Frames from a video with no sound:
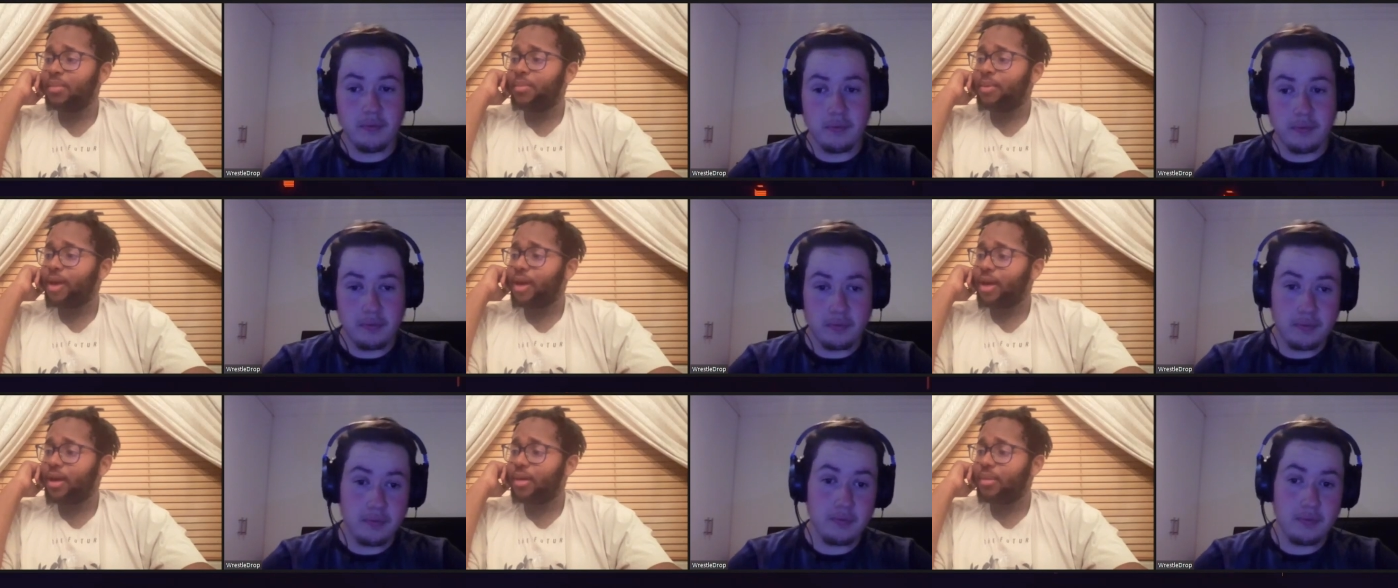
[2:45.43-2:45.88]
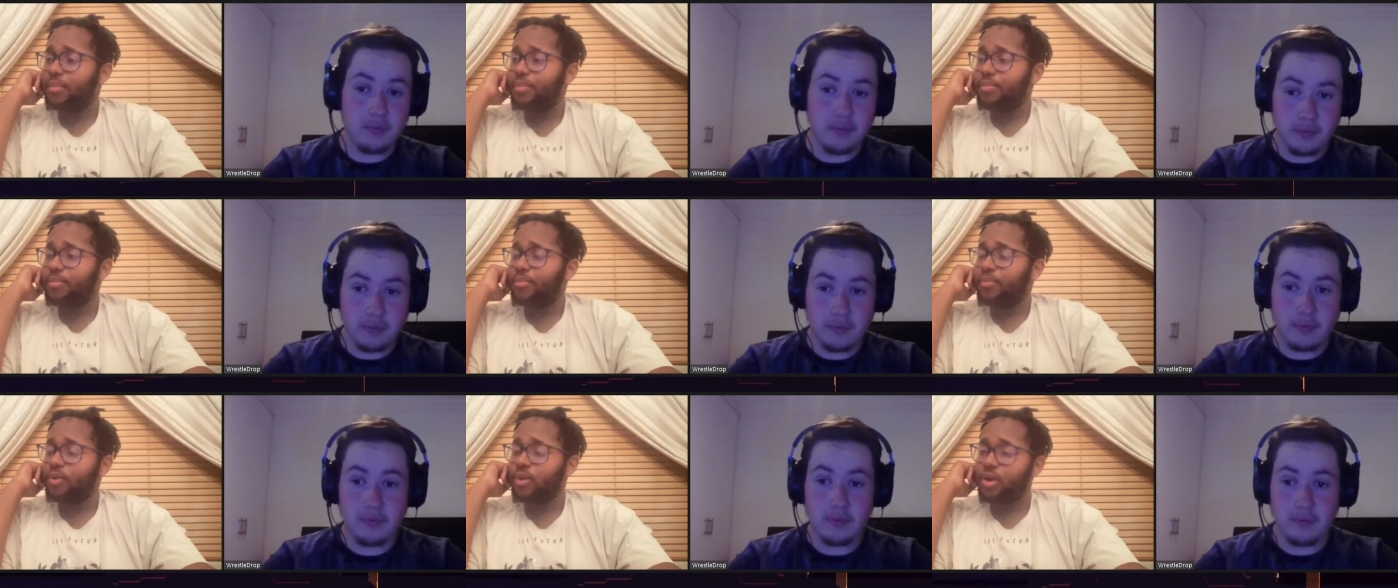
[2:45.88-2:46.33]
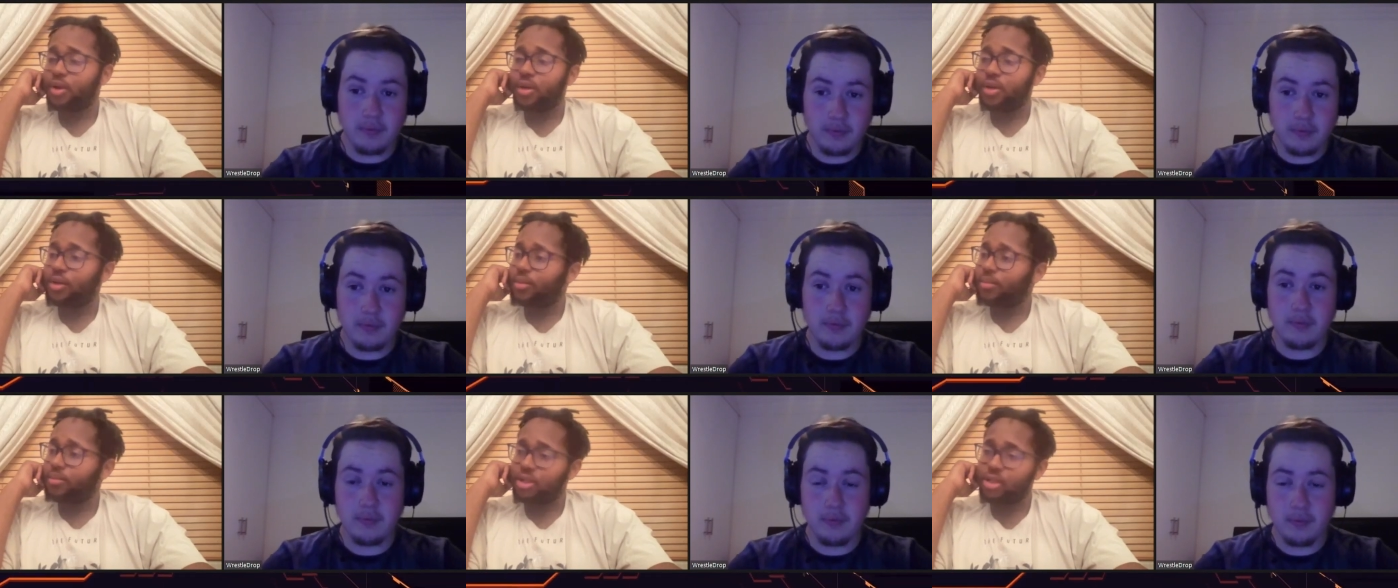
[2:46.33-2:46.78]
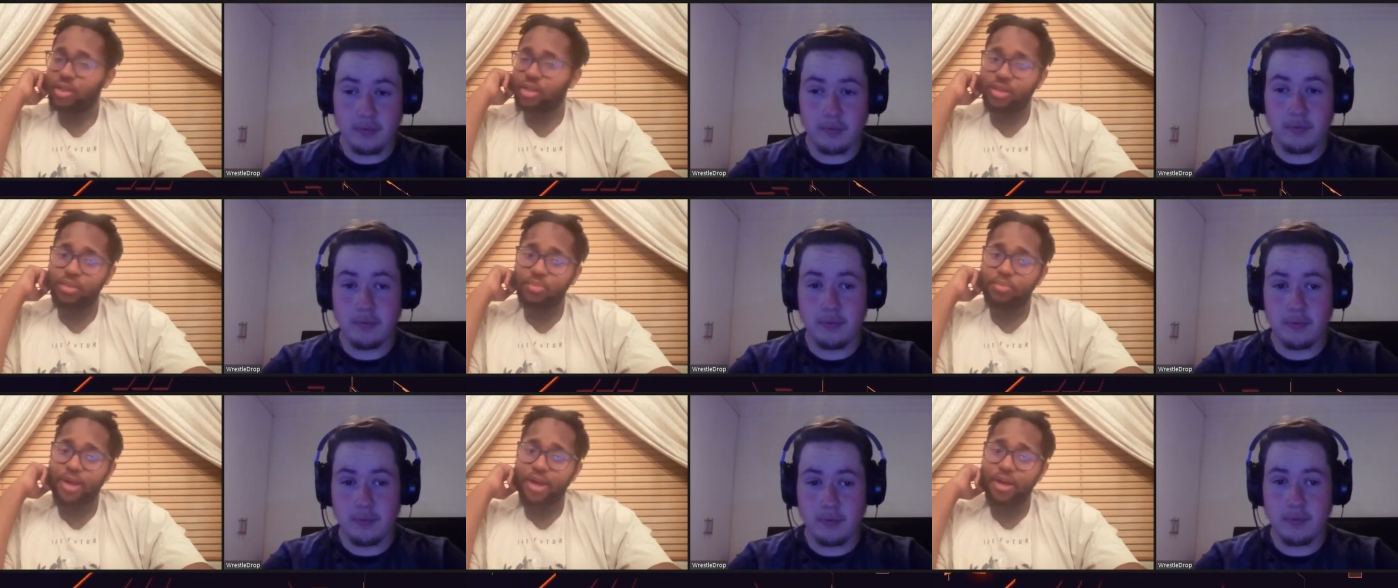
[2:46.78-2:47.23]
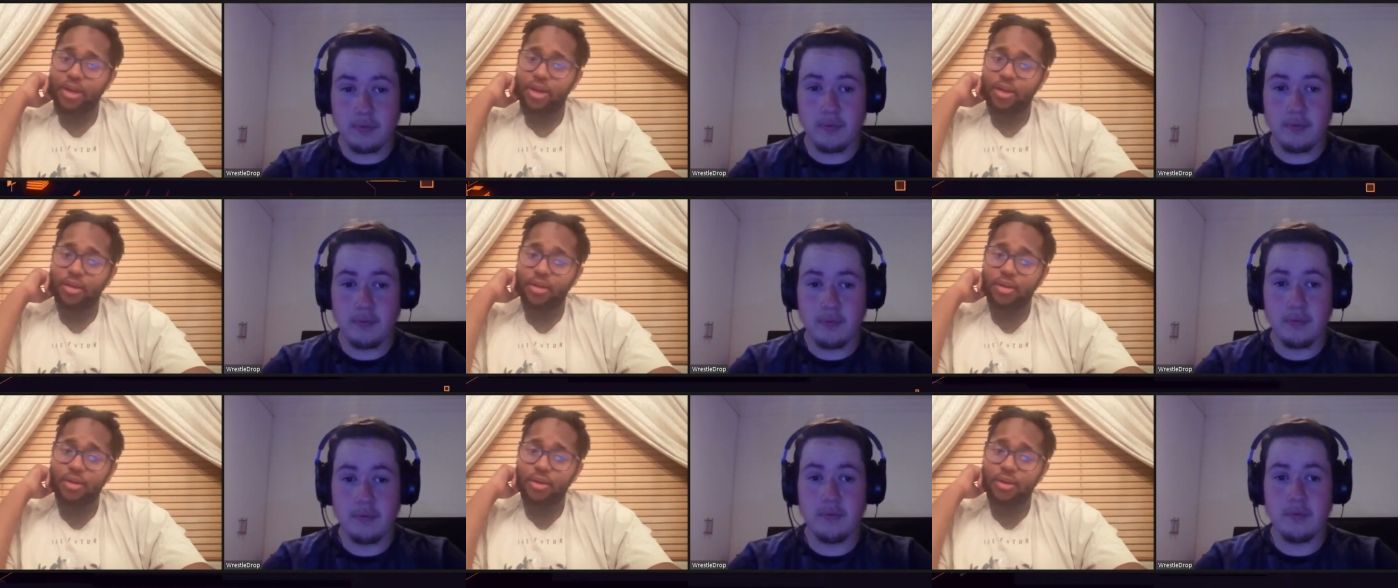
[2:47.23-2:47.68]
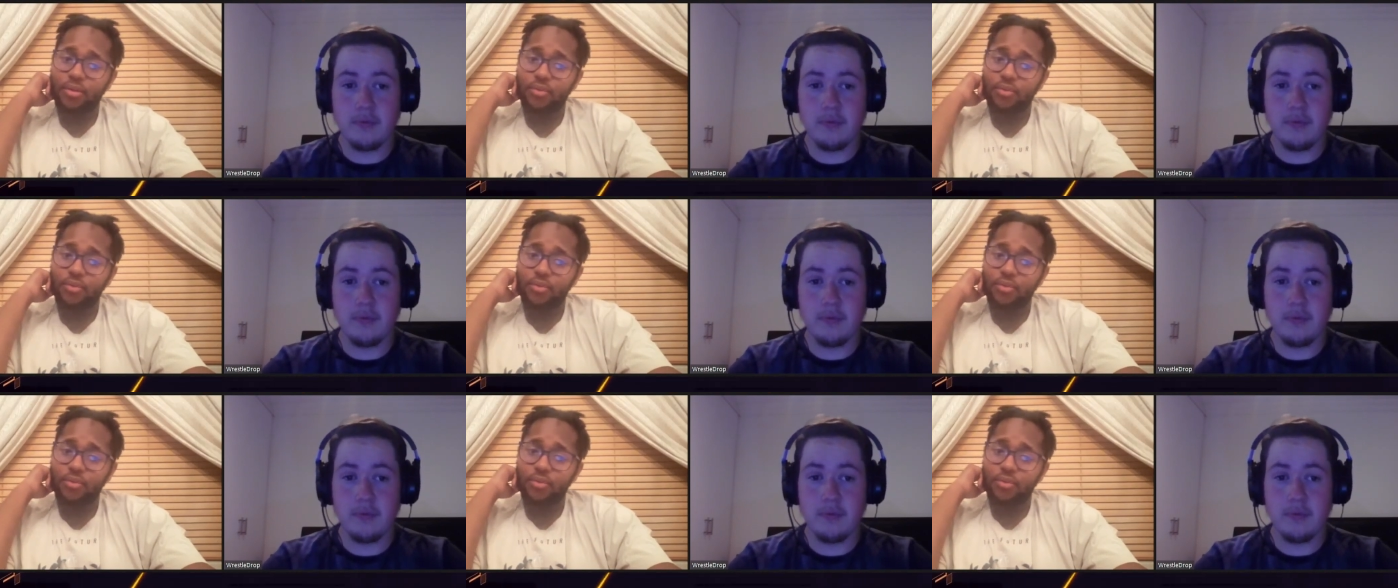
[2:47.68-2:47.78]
Speaker 1: and um, uh, be suspended